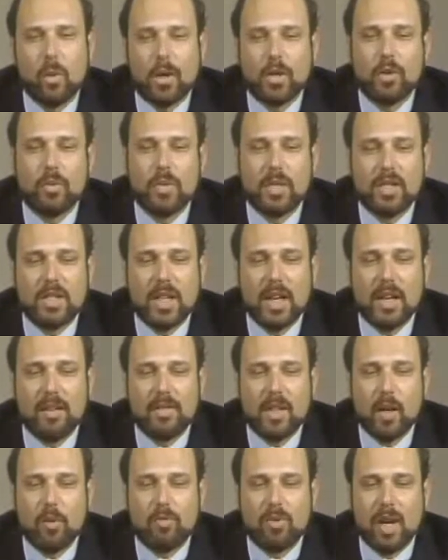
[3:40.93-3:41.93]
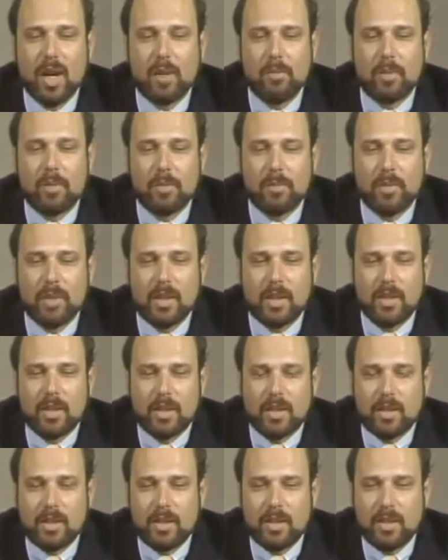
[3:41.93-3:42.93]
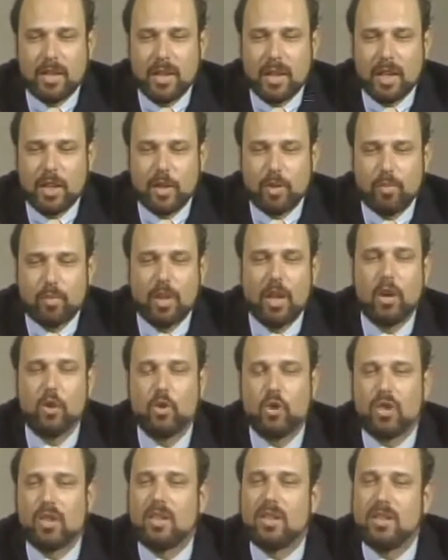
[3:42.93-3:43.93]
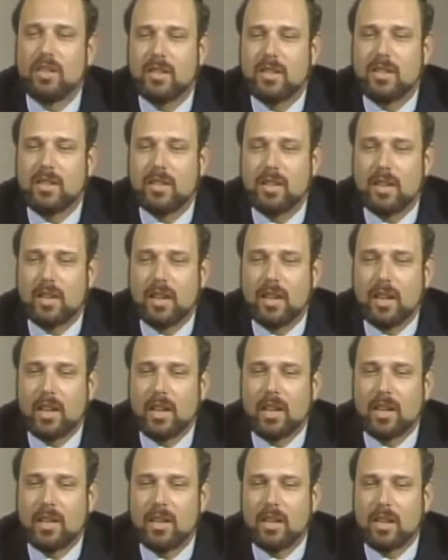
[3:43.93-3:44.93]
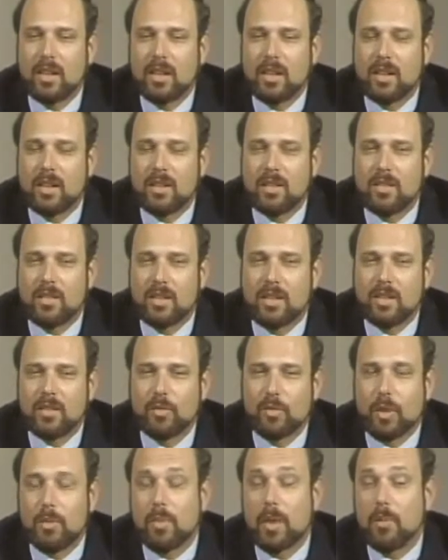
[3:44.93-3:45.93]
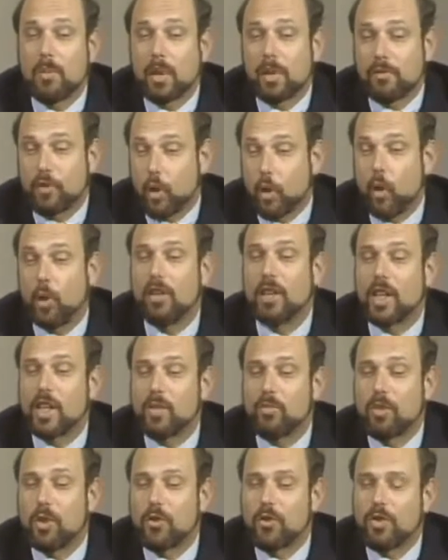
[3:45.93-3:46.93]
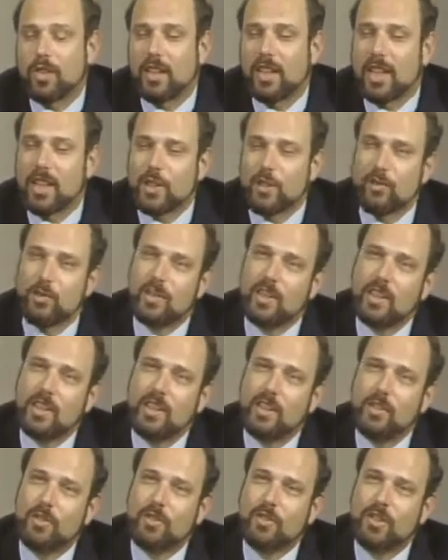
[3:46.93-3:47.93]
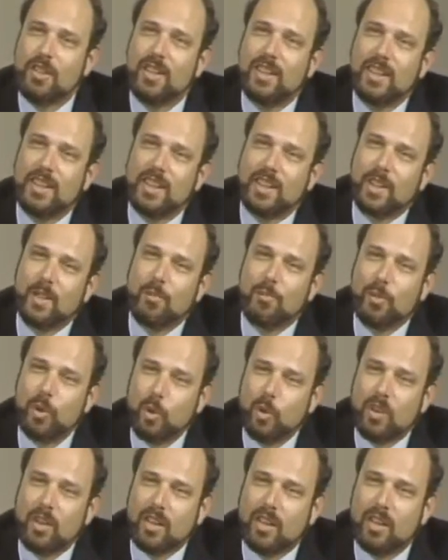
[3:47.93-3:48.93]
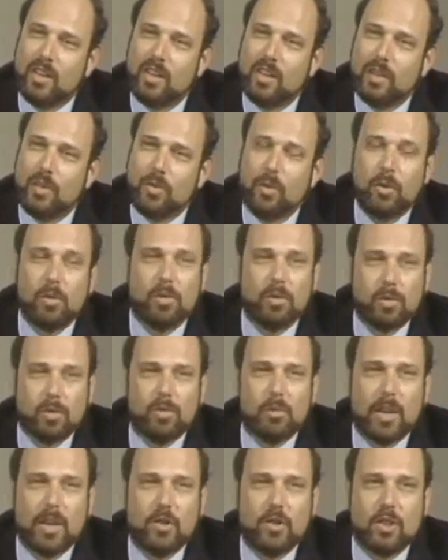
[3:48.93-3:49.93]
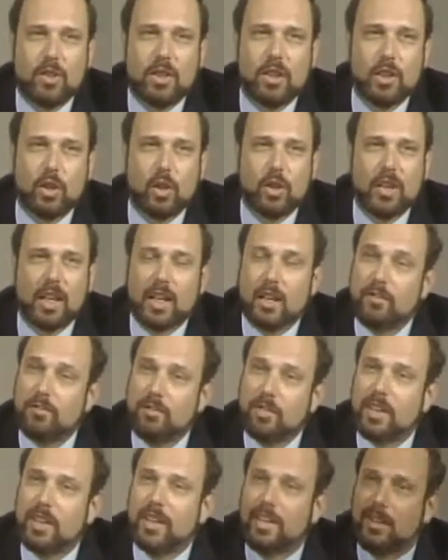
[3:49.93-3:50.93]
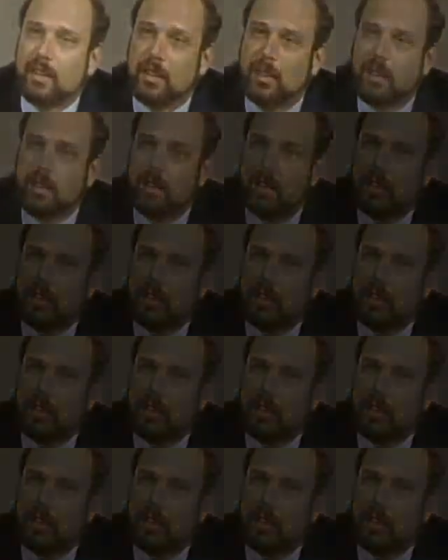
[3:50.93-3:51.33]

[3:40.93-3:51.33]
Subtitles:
Once we solve that problem, the explosion in what people have called the explosion in the last 3 years in computing will basically look like a foothill.